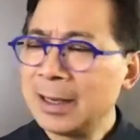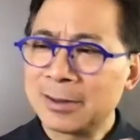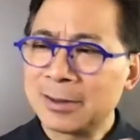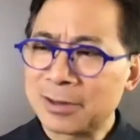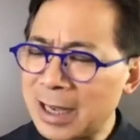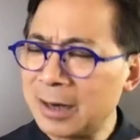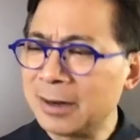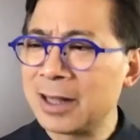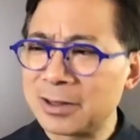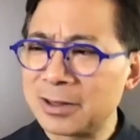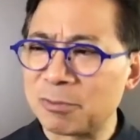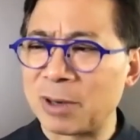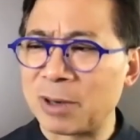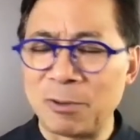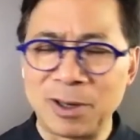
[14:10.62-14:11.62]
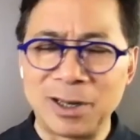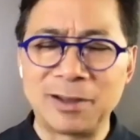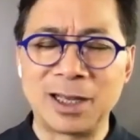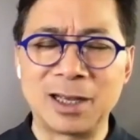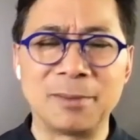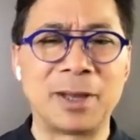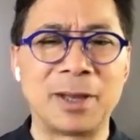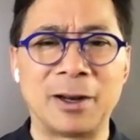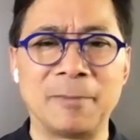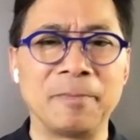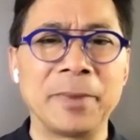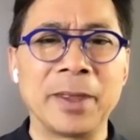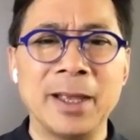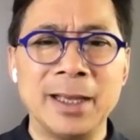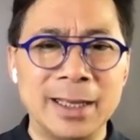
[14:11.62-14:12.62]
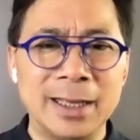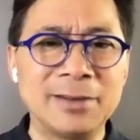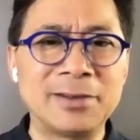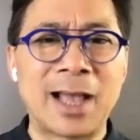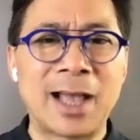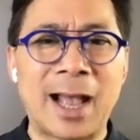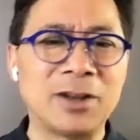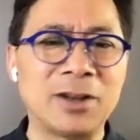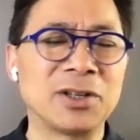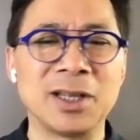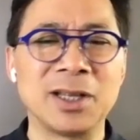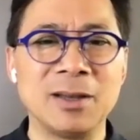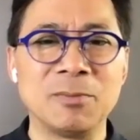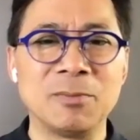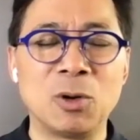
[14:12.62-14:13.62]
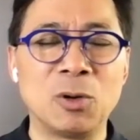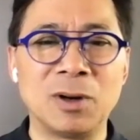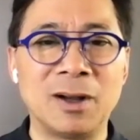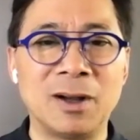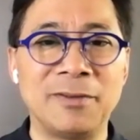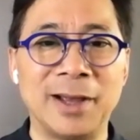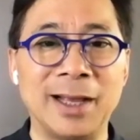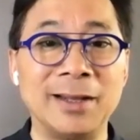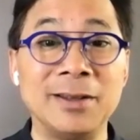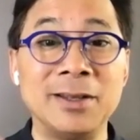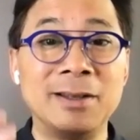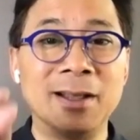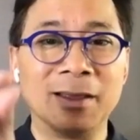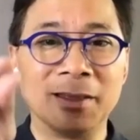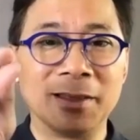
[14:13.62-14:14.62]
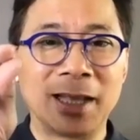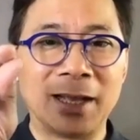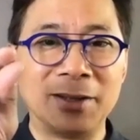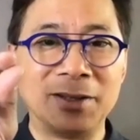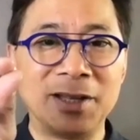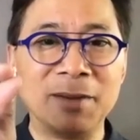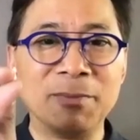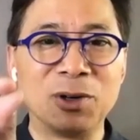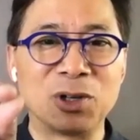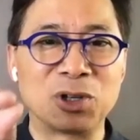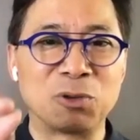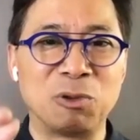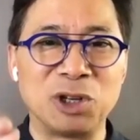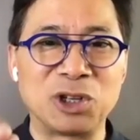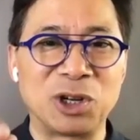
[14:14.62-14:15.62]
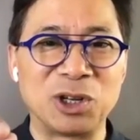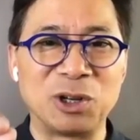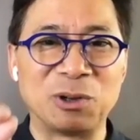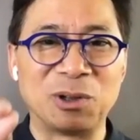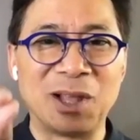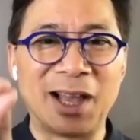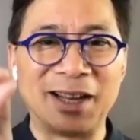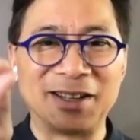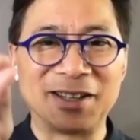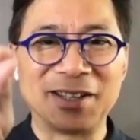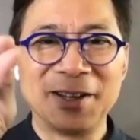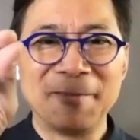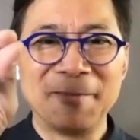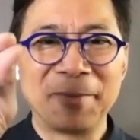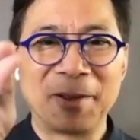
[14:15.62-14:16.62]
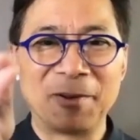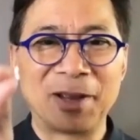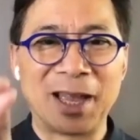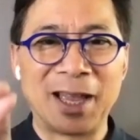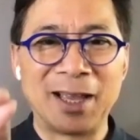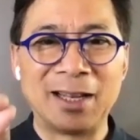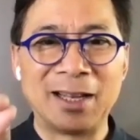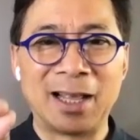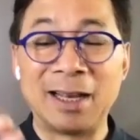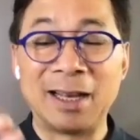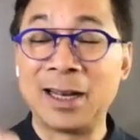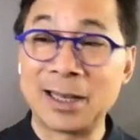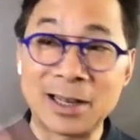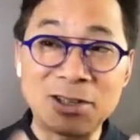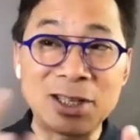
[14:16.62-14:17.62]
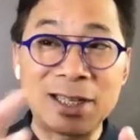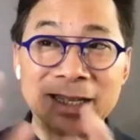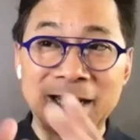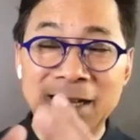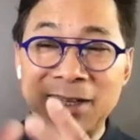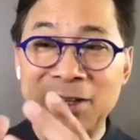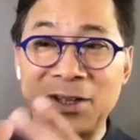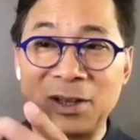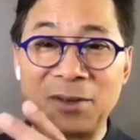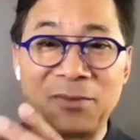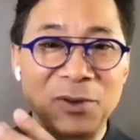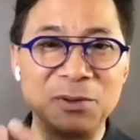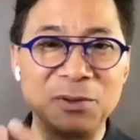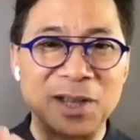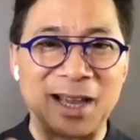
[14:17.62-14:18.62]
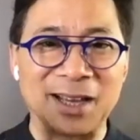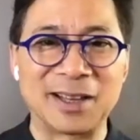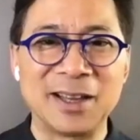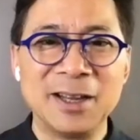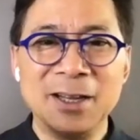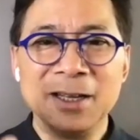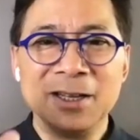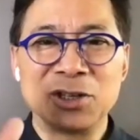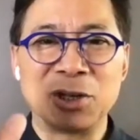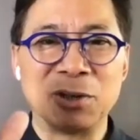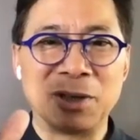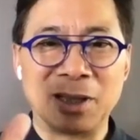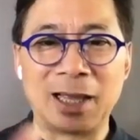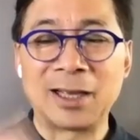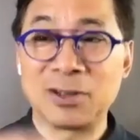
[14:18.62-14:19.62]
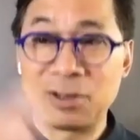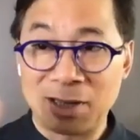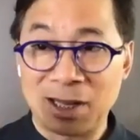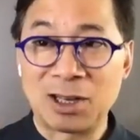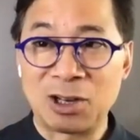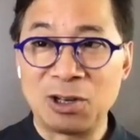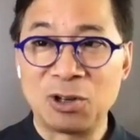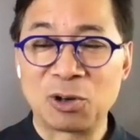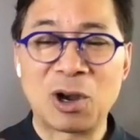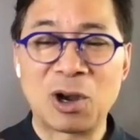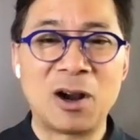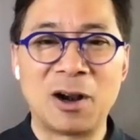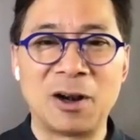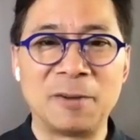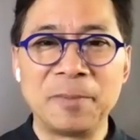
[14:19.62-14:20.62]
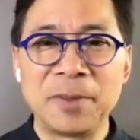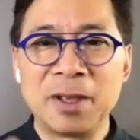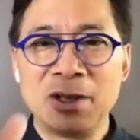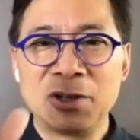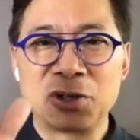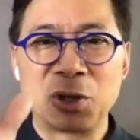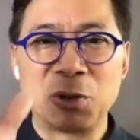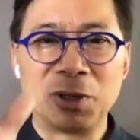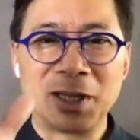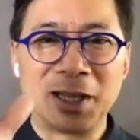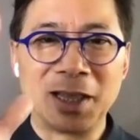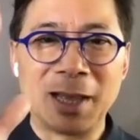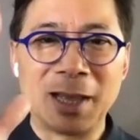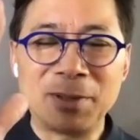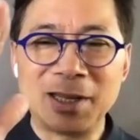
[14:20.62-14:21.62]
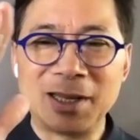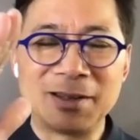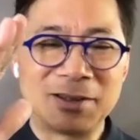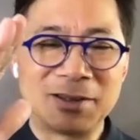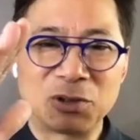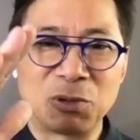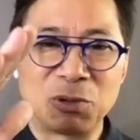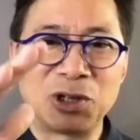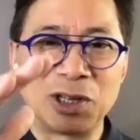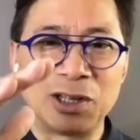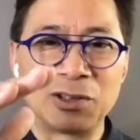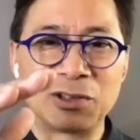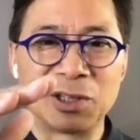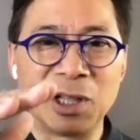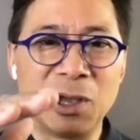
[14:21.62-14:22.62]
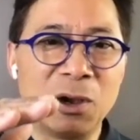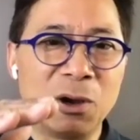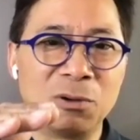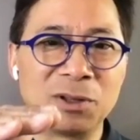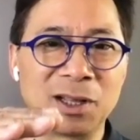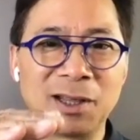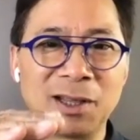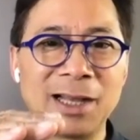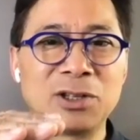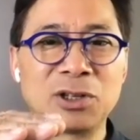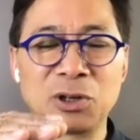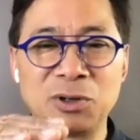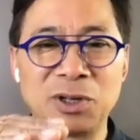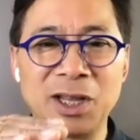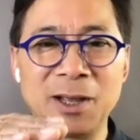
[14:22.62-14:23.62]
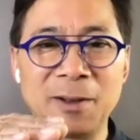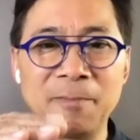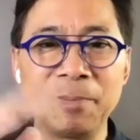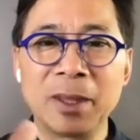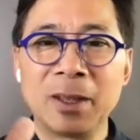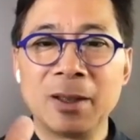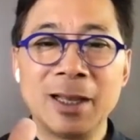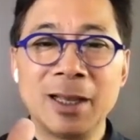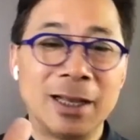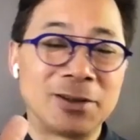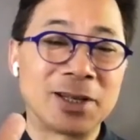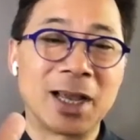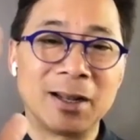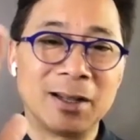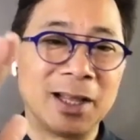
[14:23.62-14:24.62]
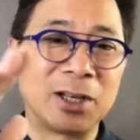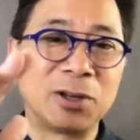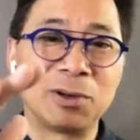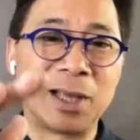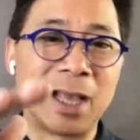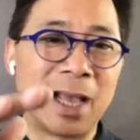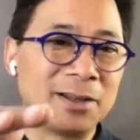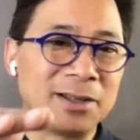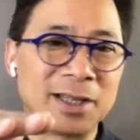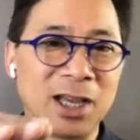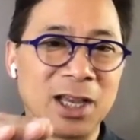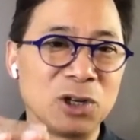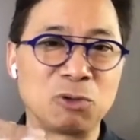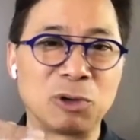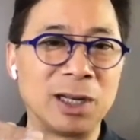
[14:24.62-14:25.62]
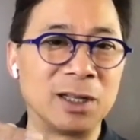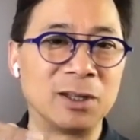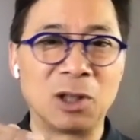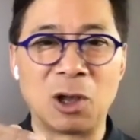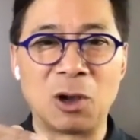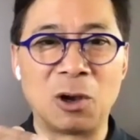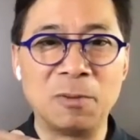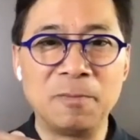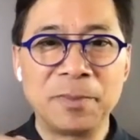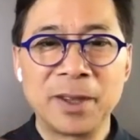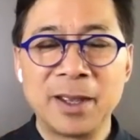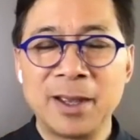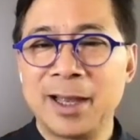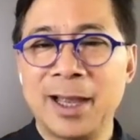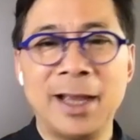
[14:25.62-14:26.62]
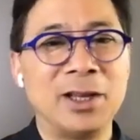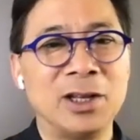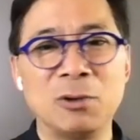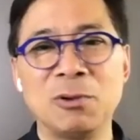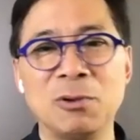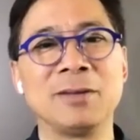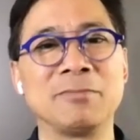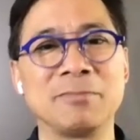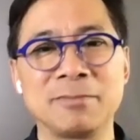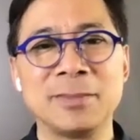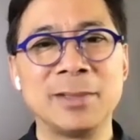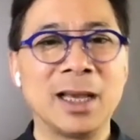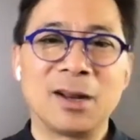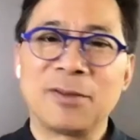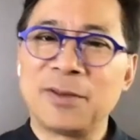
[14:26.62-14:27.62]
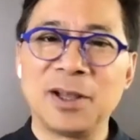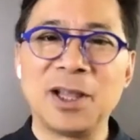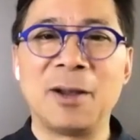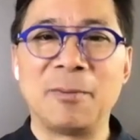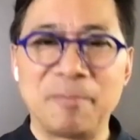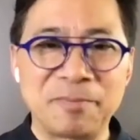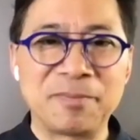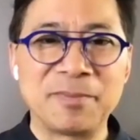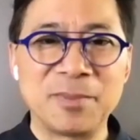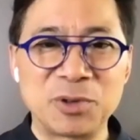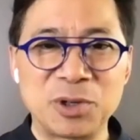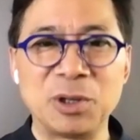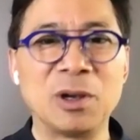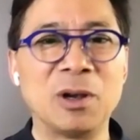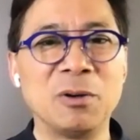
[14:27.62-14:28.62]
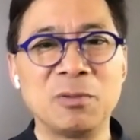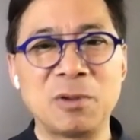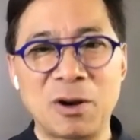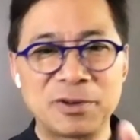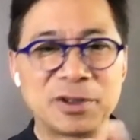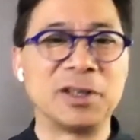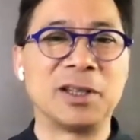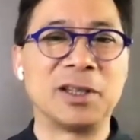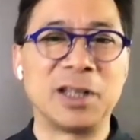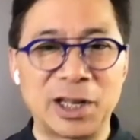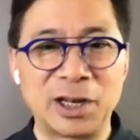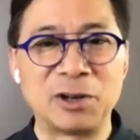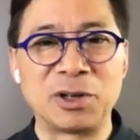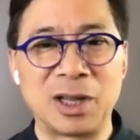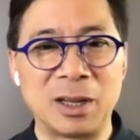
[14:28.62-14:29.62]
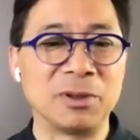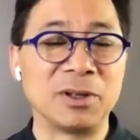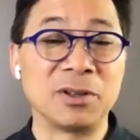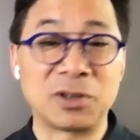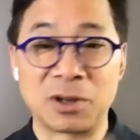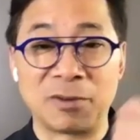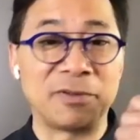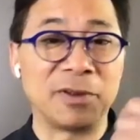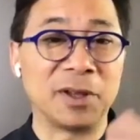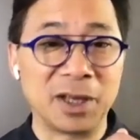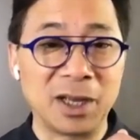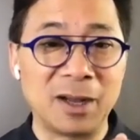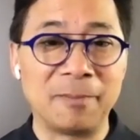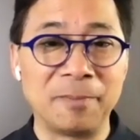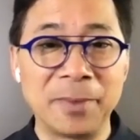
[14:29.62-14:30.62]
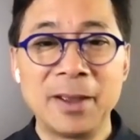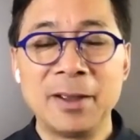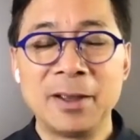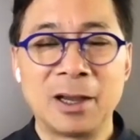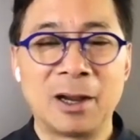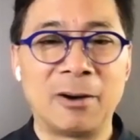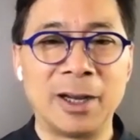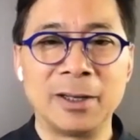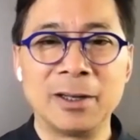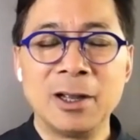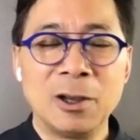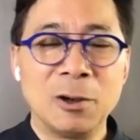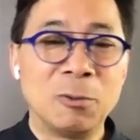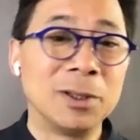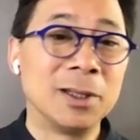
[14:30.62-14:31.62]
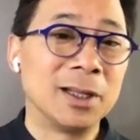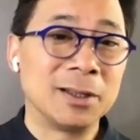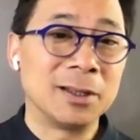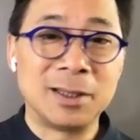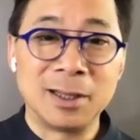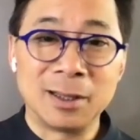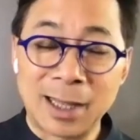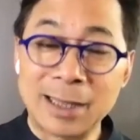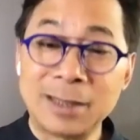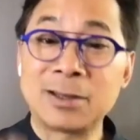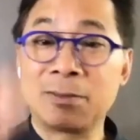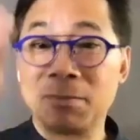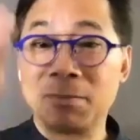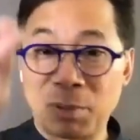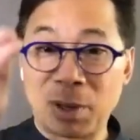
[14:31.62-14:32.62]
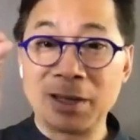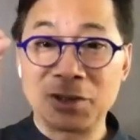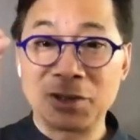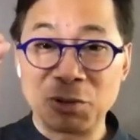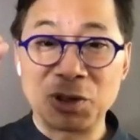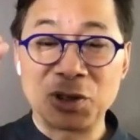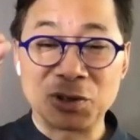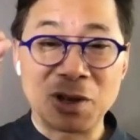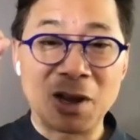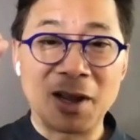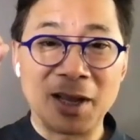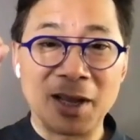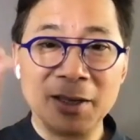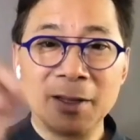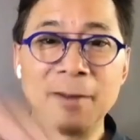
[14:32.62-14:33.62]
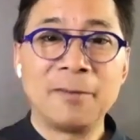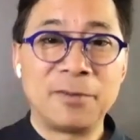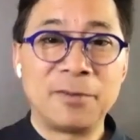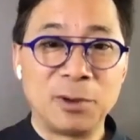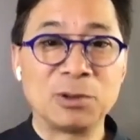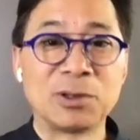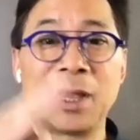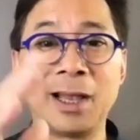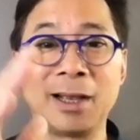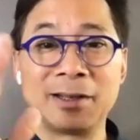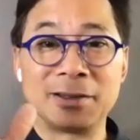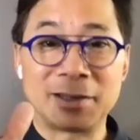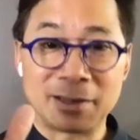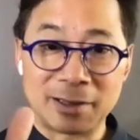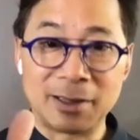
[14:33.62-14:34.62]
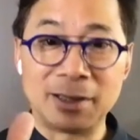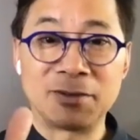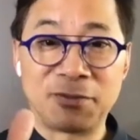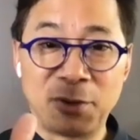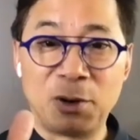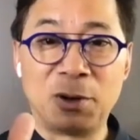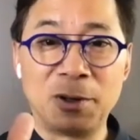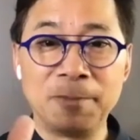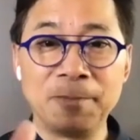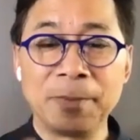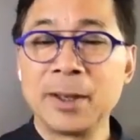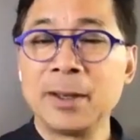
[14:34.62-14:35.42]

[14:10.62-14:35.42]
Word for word: So, kind of not the right way to think about it. It's actually more of a, a dimmer switch on your light. Okay. And, and it's actually connected to the fuel tank. So, like, like in your car. So, when the leptin switch is low, the lights are dim. It's kind of like your gas gauge reading low. Hey, you know what? You got to fill up. So you go over to the dinner table to start filling up. All right. When the lights bright switches on, fuel tank is is full.